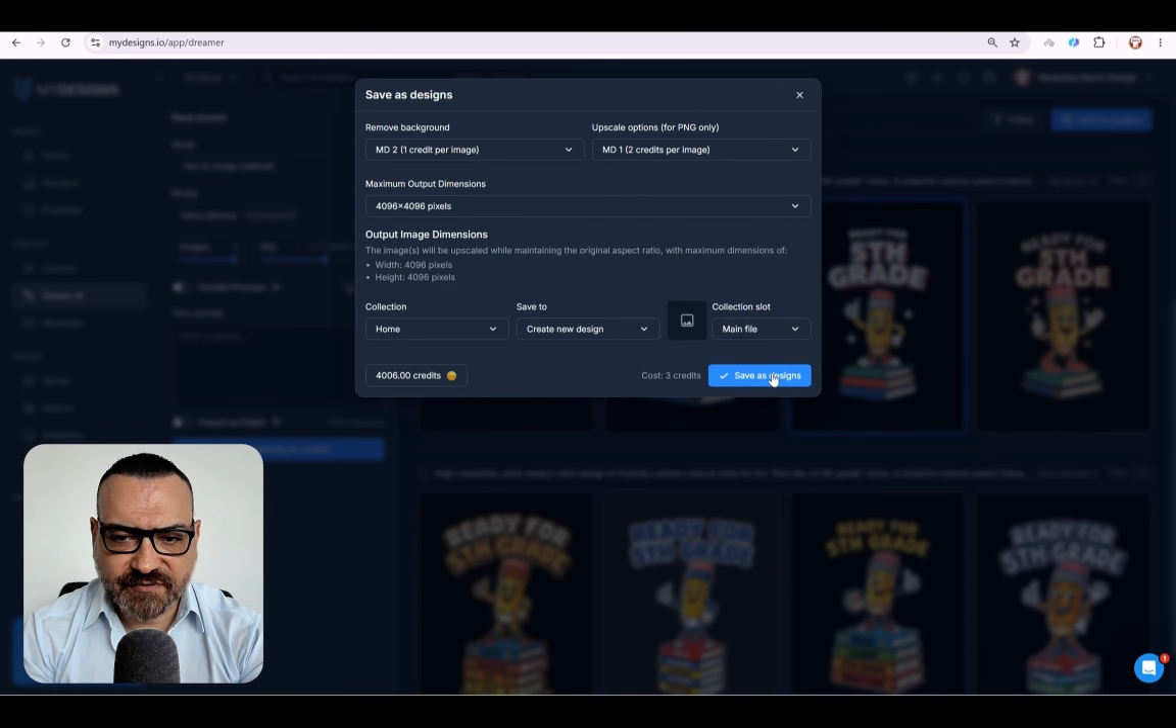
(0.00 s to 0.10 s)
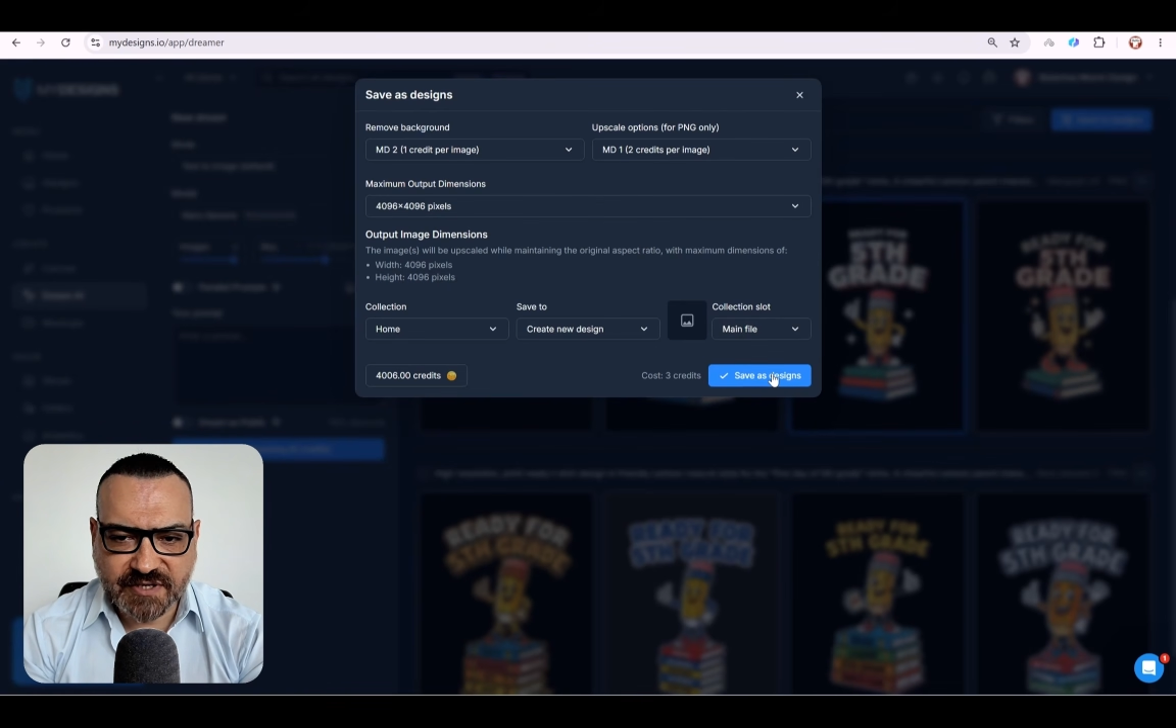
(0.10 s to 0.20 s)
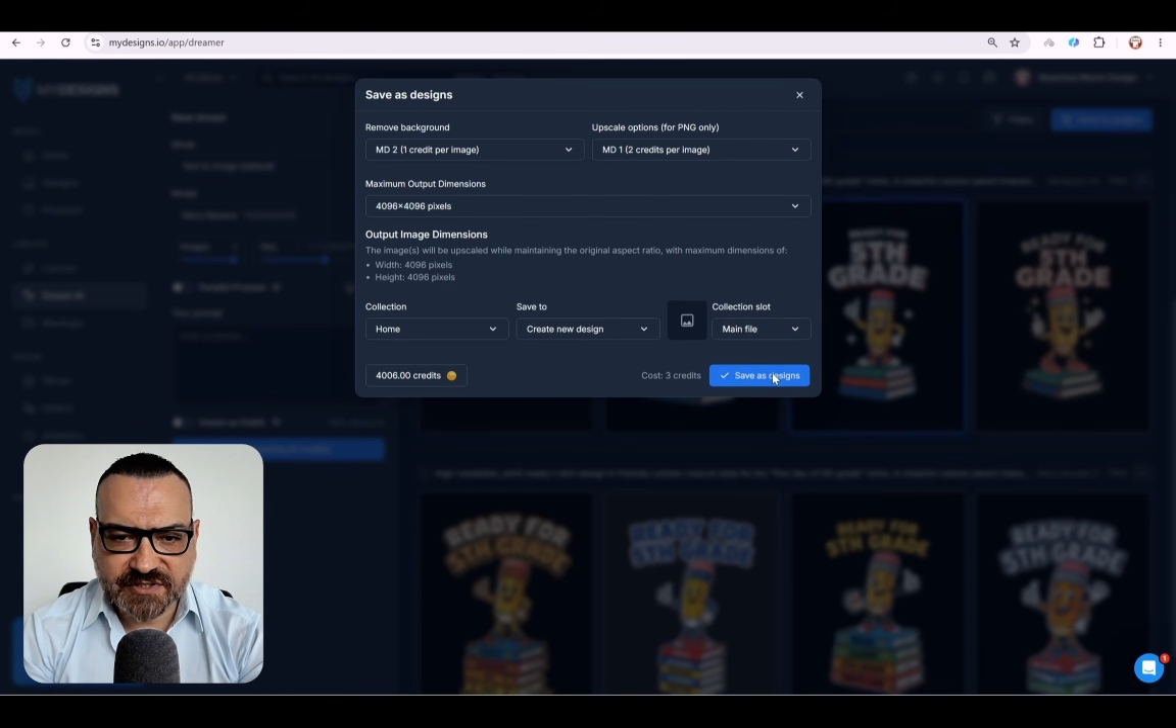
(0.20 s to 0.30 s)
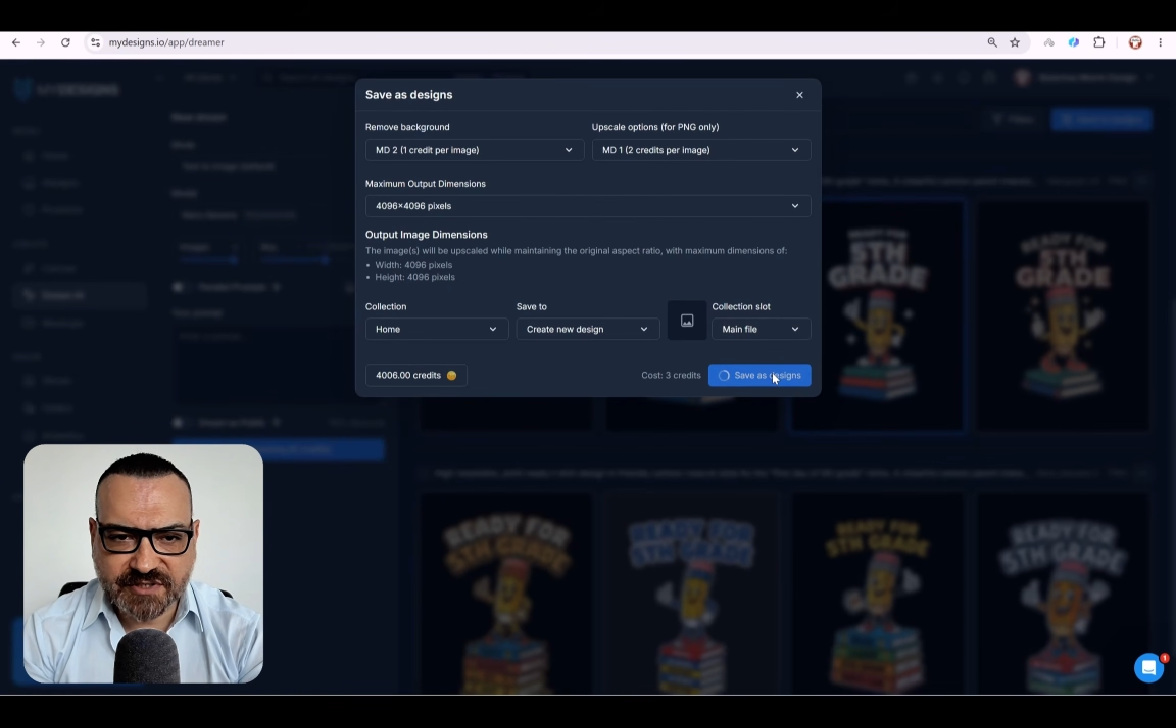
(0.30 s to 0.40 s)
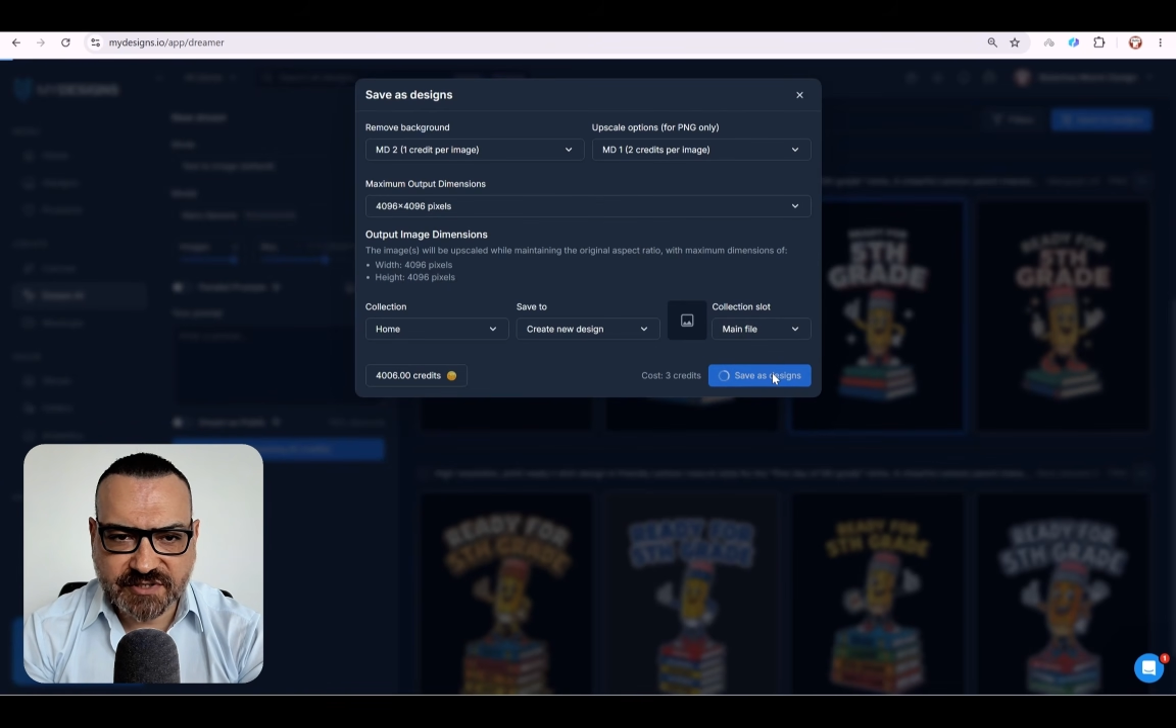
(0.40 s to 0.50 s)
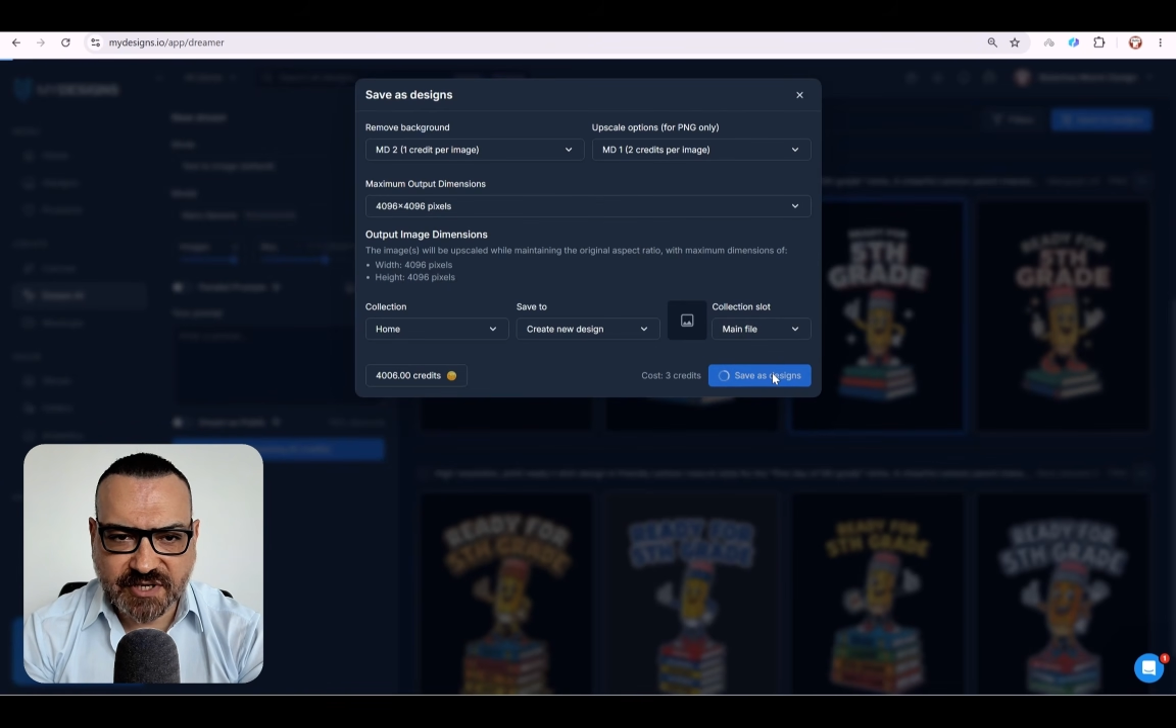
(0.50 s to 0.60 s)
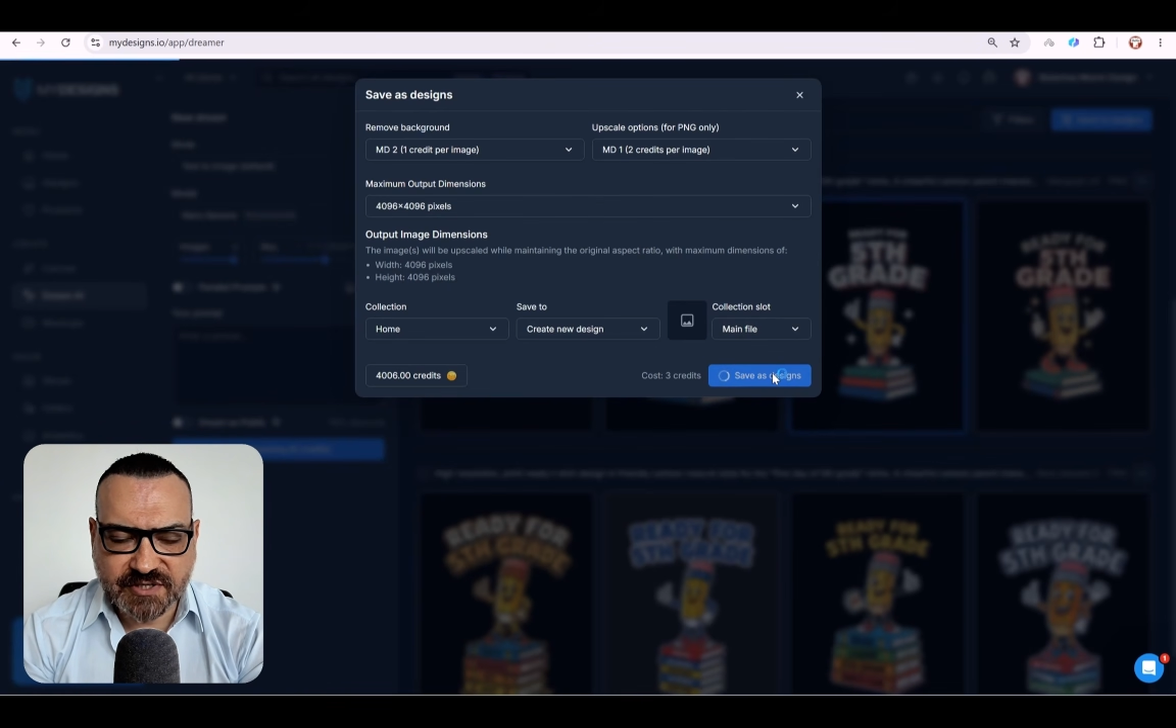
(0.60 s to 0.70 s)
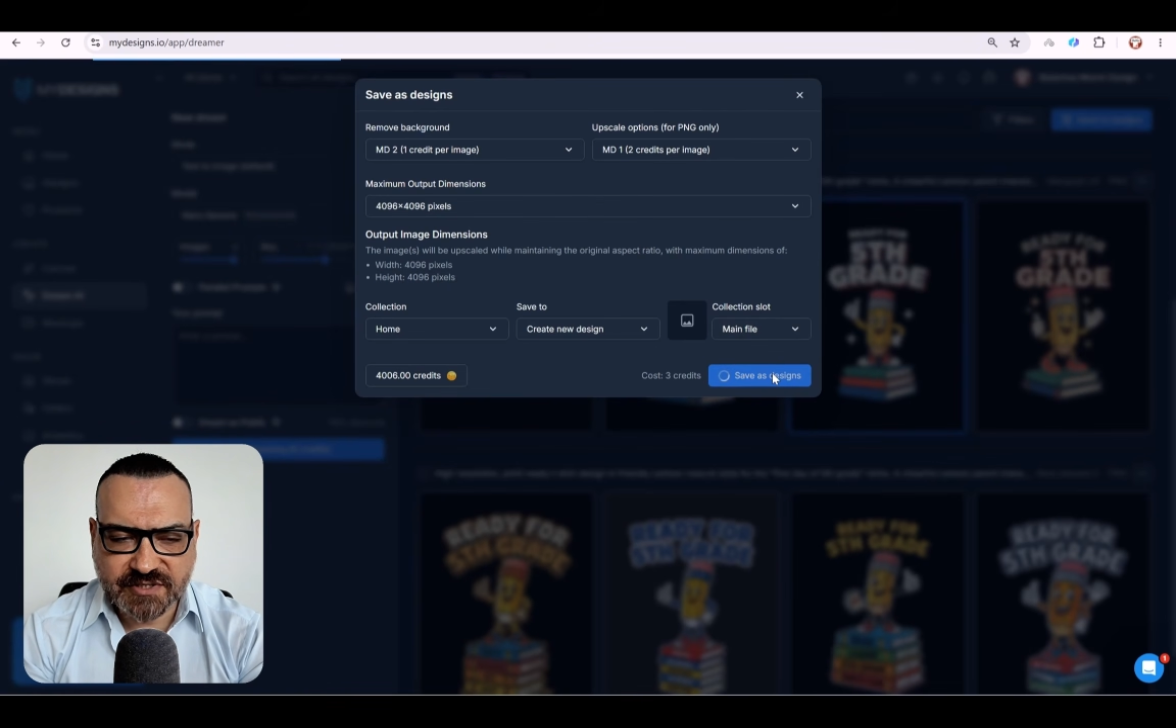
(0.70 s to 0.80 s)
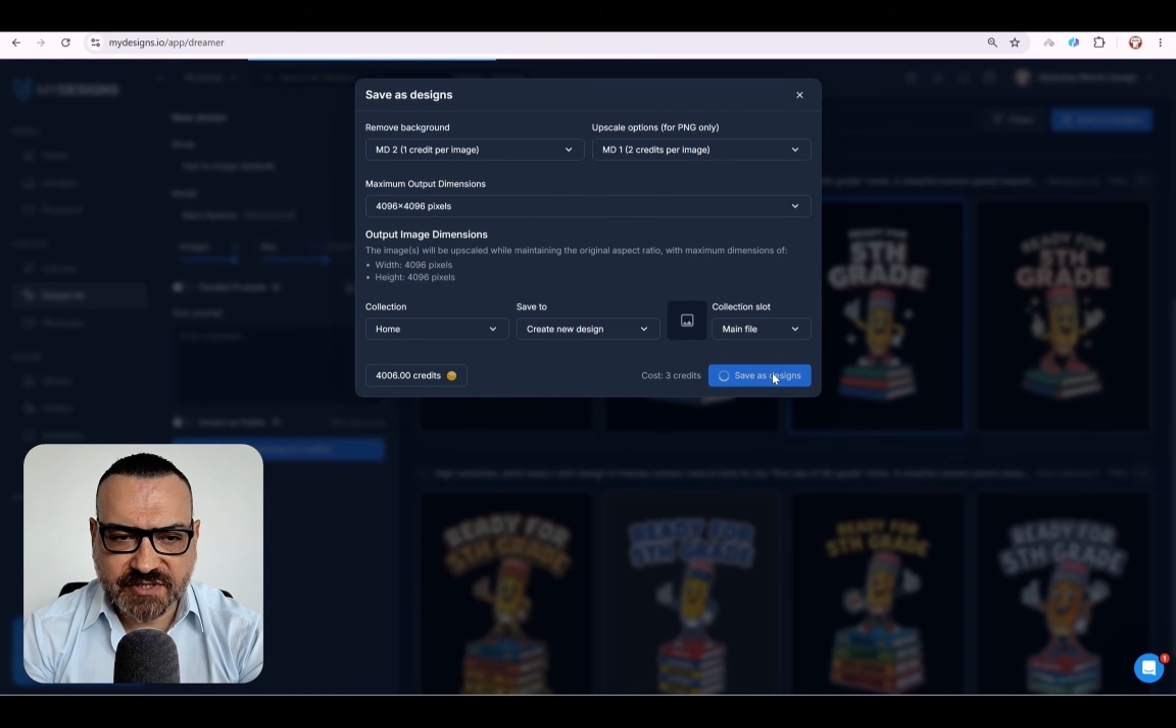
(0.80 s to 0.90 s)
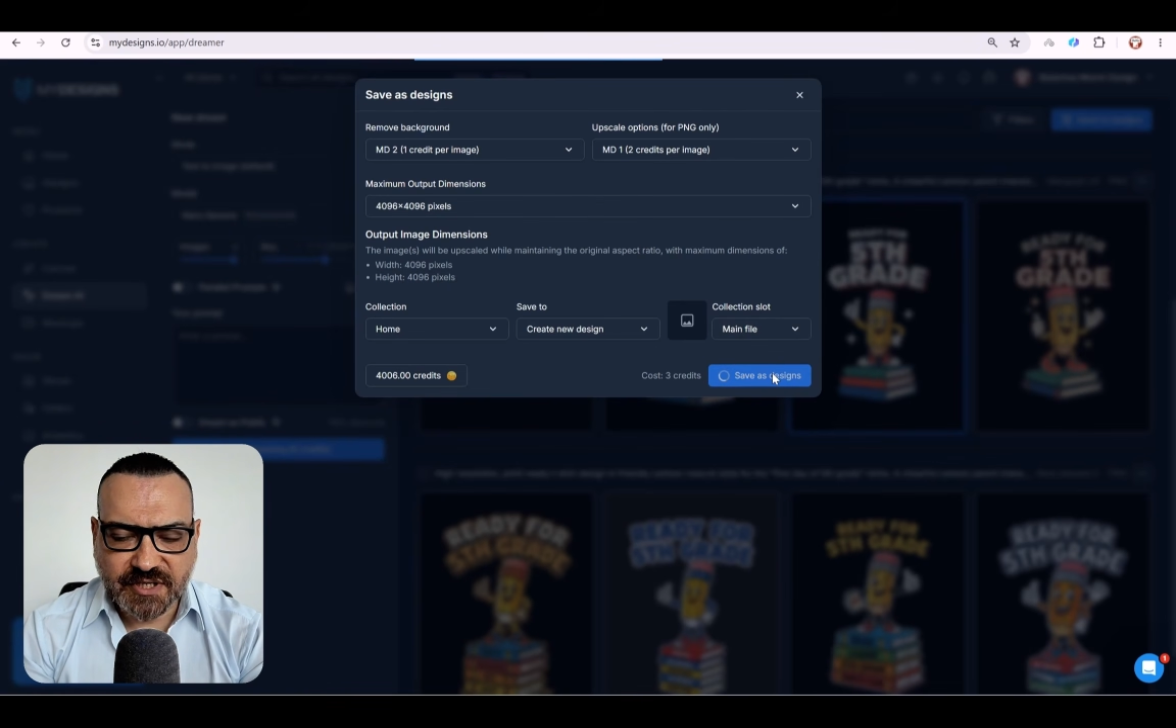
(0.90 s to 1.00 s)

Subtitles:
as Designs.